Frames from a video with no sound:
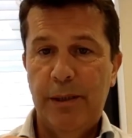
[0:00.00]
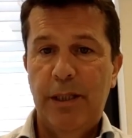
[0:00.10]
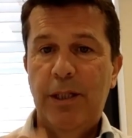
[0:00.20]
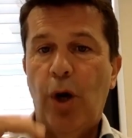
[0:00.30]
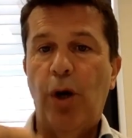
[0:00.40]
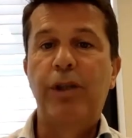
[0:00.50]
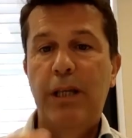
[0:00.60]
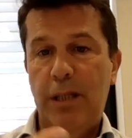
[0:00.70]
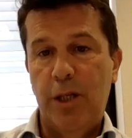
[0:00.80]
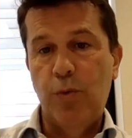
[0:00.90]
So
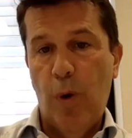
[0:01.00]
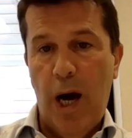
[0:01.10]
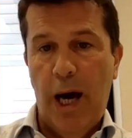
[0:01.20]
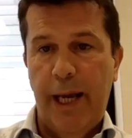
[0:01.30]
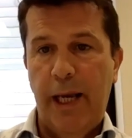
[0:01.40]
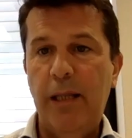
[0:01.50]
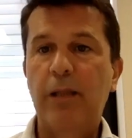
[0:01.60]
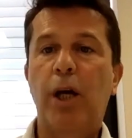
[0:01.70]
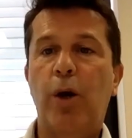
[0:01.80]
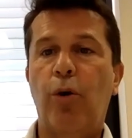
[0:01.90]
this is why
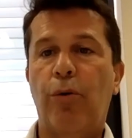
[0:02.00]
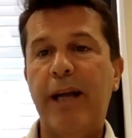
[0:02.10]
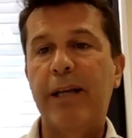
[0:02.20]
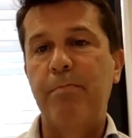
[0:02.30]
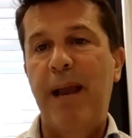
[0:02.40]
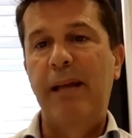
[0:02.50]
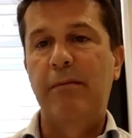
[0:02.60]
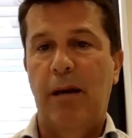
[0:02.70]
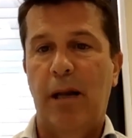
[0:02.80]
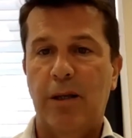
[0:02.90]
the correct
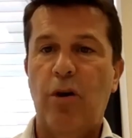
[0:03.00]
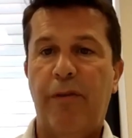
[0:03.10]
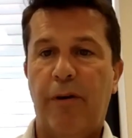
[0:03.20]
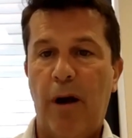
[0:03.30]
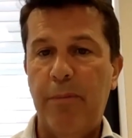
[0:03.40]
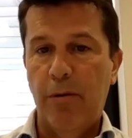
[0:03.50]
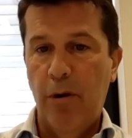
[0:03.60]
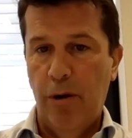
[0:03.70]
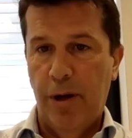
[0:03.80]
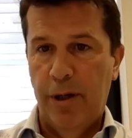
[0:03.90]
maintenance of a rubber
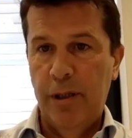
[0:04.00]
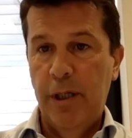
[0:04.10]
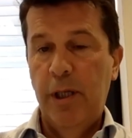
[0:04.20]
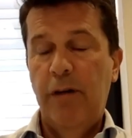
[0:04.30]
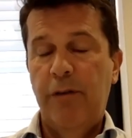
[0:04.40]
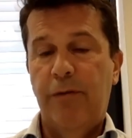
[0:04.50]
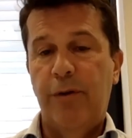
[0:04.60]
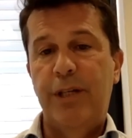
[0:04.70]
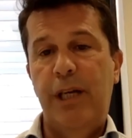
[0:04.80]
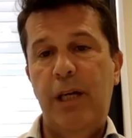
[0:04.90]
roller
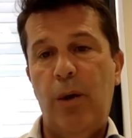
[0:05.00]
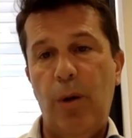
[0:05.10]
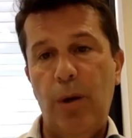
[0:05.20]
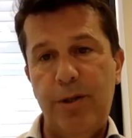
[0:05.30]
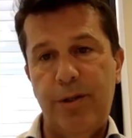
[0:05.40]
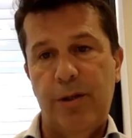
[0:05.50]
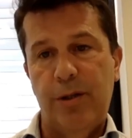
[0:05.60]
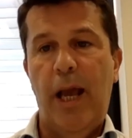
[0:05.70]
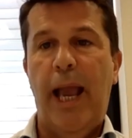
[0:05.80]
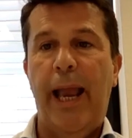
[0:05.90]
foreseen
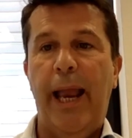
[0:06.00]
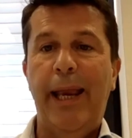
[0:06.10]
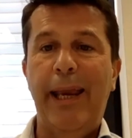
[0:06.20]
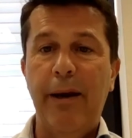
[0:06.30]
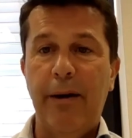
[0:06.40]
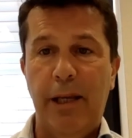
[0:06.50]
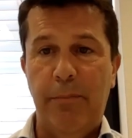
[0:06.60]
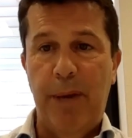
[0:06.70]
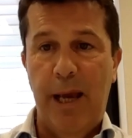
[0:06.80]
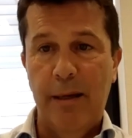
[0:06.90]
also a yearly
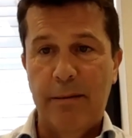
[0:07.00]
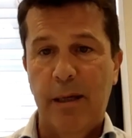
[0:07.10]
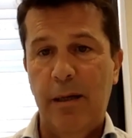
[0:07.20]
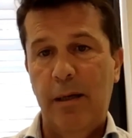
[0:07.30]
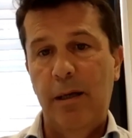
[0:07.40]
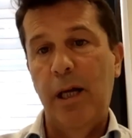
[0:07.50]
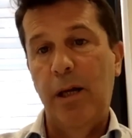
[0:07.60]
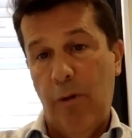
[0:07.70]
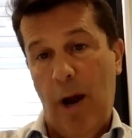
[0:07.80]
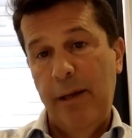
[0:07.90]
based
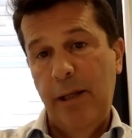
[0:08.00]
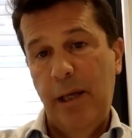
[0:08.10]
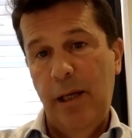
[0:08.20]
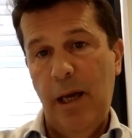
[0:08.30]
grinding